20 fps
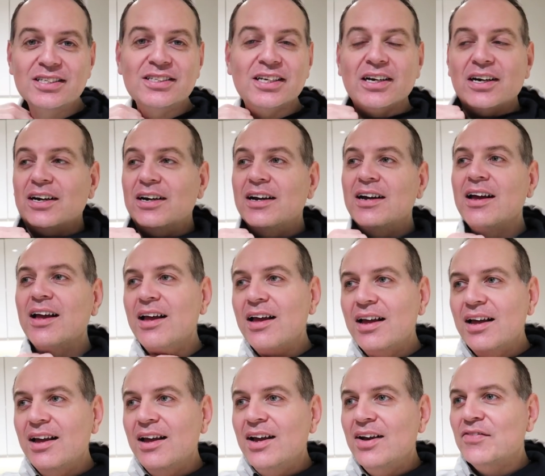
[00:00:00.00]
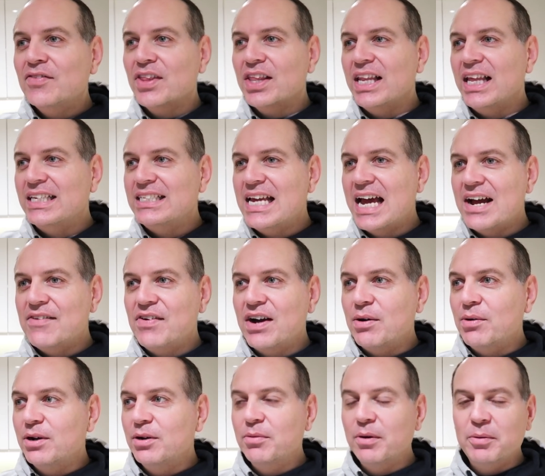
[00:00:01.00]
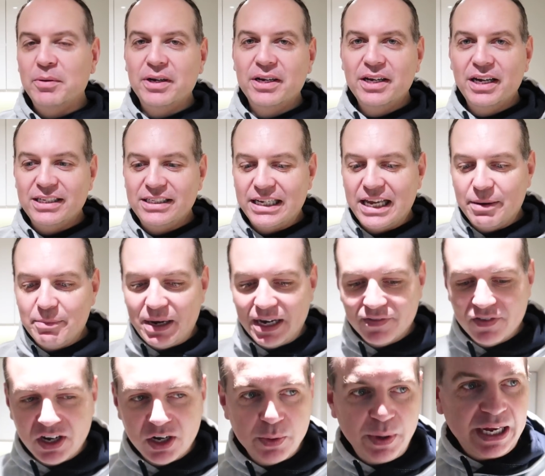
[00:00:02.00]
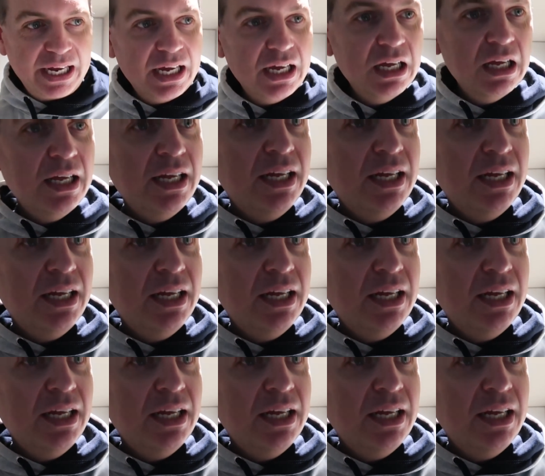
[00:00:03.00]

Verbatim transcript: So for the last half hour, well, we had to get back very quick,